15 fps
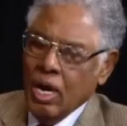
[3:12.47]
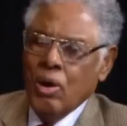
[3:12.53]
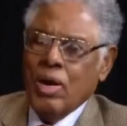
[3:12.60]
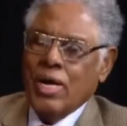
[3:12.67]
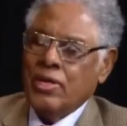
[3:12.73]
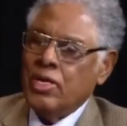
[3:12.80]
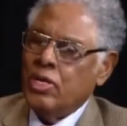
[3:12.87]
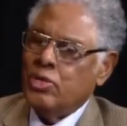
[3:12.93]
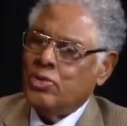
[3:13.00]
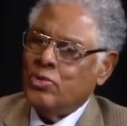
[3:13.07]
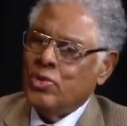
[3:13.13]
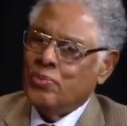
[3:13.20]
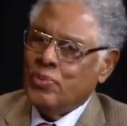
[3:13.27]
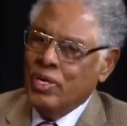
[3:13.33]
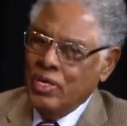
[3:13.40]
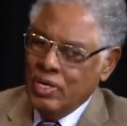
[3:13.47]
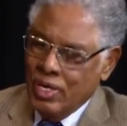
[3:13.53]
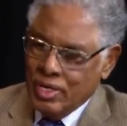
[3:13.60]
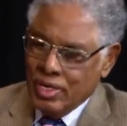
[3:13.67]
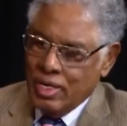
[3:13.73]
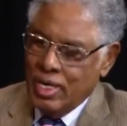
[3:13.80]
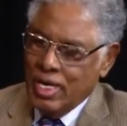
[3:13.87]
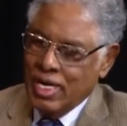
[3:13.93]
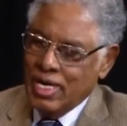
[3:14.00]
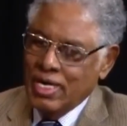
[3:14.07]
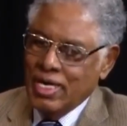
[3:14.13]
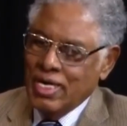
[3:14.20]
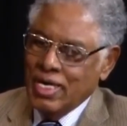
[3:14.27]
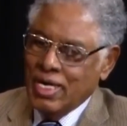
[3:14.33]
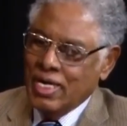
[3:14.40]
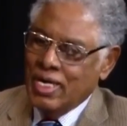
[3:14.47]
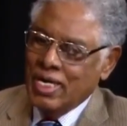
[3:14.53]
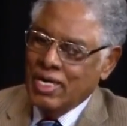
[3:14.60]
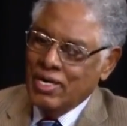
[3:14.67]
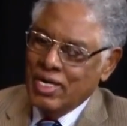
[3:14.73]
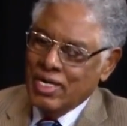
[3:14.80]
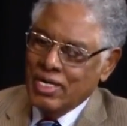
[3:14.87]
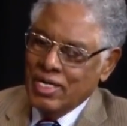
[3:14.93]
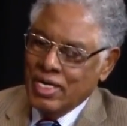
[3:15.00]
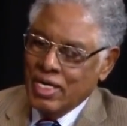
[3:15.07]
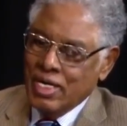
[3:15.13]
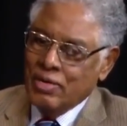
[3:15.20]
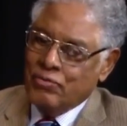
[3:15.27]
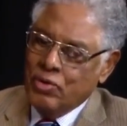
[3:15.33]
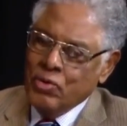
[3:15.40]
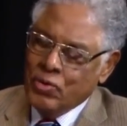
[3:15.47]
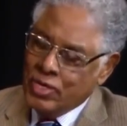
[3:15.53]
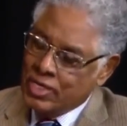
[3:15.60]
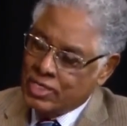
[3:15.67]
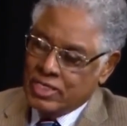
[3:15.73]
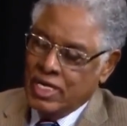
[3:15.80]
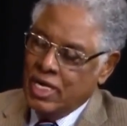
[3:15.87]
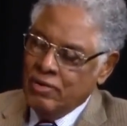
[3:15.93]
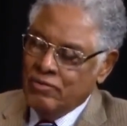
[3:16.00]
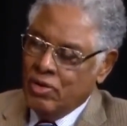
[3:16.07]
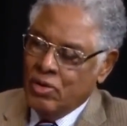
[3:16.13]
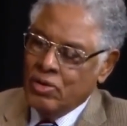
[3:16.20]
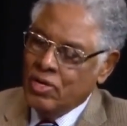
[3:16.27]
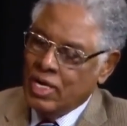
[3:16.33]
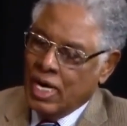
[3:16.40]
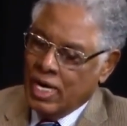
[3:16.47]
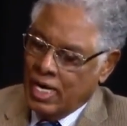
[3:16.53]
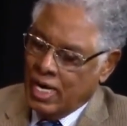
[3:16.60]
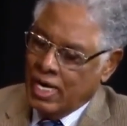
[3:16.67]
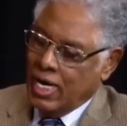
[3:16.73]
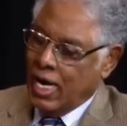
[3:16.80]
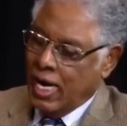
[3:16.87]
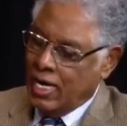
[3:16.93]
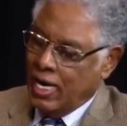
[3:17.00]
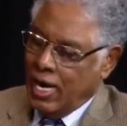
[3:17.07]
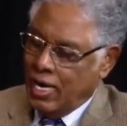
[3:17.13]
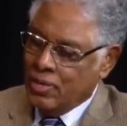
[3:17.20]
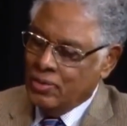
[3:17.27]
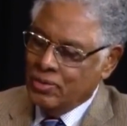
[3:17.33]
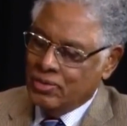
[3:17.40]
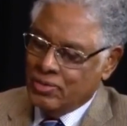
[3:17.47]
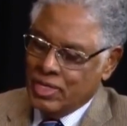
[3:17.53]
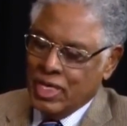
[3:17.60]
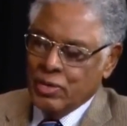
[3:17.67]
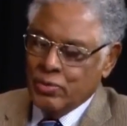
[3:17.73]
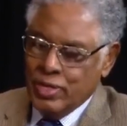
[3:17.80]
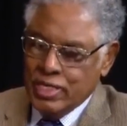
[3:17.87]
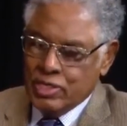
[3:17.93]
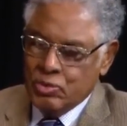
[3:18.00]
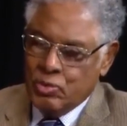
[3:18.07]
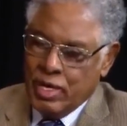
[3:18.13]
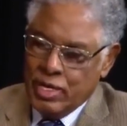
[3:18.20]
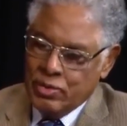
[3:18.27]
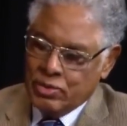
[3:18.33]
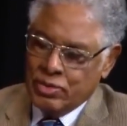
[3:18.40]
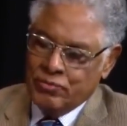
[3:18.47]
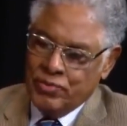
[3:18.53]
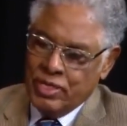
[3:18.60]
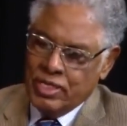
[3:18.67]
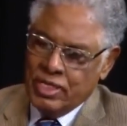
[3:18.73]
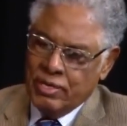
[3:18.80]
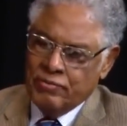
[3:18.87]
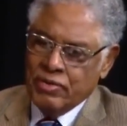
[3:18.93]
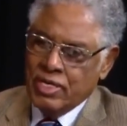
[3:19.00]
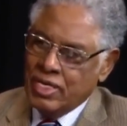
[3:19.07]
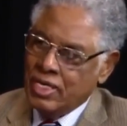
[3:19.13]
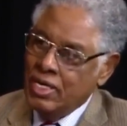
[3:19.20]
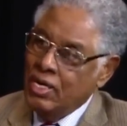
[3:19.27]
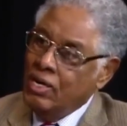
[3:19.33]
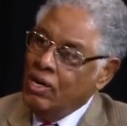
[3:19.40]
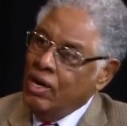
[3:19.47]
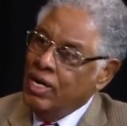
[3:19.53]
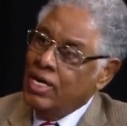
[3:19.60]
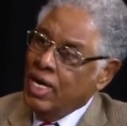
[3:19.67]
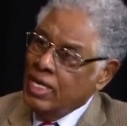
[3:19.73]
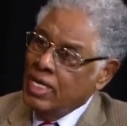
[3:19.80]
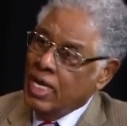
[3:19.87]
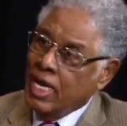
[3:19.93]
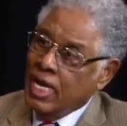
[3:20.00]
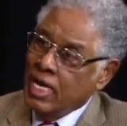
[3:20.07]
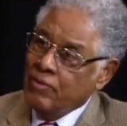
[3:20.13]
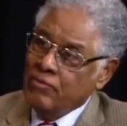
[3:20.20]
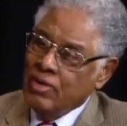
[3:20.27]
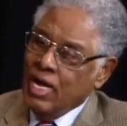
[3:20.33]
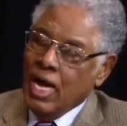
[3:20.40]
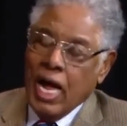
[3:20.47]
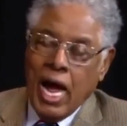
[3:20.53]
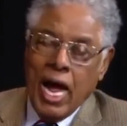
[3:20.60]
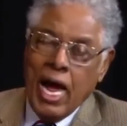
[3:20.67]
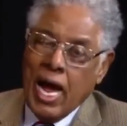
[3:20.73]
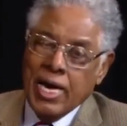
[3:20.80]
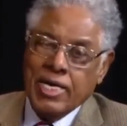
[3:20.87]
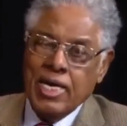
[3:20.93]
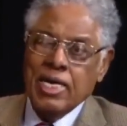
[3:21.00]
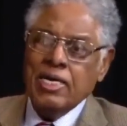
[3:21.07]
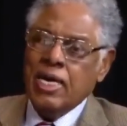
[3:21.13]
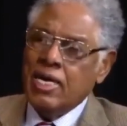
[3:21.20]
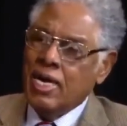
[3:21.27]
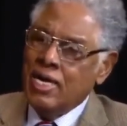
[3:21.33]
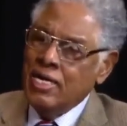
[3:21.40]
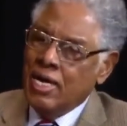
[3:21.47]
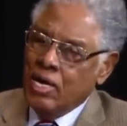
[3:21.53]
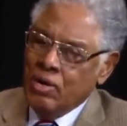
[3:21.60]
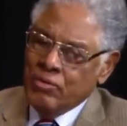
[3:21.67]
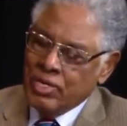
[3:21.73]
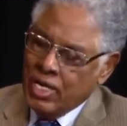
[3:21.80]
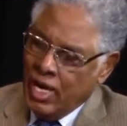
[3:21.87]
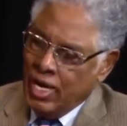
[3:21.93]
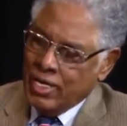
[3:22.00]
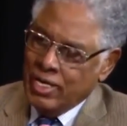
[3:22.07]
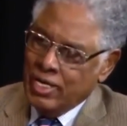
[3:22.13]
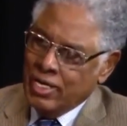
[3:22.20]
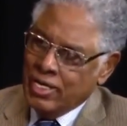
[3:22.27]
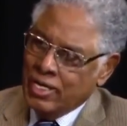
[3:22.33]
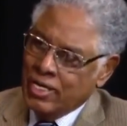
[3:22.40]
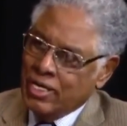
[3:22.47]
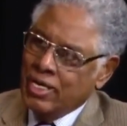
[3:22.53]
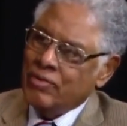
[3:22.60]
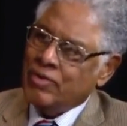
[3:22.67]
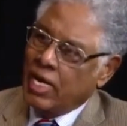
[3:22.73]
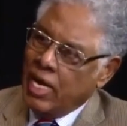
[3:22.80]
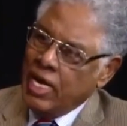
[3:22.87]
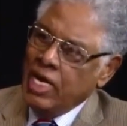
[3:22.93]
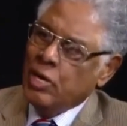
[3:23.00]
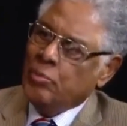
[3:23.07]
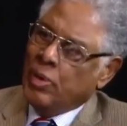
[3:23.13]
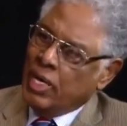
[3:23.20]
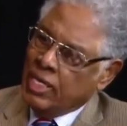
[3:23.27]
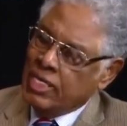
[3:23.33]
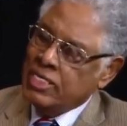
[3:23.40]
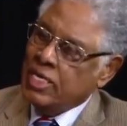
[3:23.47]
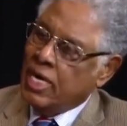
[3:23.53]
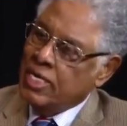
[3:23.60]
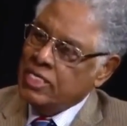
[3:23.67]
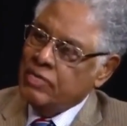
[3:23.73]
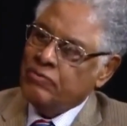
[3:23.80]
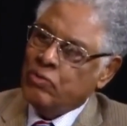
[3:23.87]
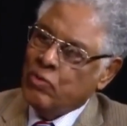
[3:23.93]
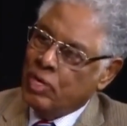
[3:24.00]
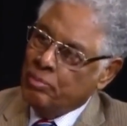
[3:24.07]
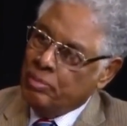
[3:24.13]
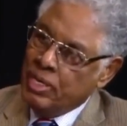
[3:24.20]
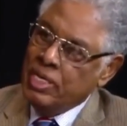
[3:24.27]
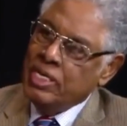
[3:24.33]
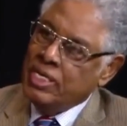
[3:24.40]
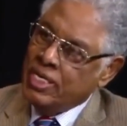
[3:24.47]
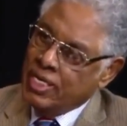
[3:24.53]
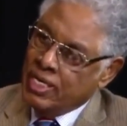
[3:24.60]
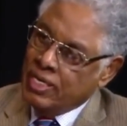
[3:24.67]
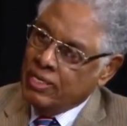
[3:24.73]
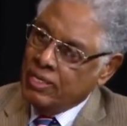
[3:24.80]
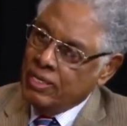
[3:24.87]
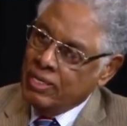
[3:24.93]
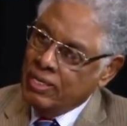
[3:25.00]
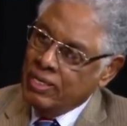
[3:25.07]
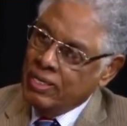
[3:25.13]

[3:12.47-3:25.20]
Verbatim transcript: Oh, I think you should repeat it. Uh, uh, uh, uh, if you were a slave owner, I, I, I, don't see any reason why you should feel differently. On the other hand, if, I, I can't get over the idea of A, apologizing for what B did.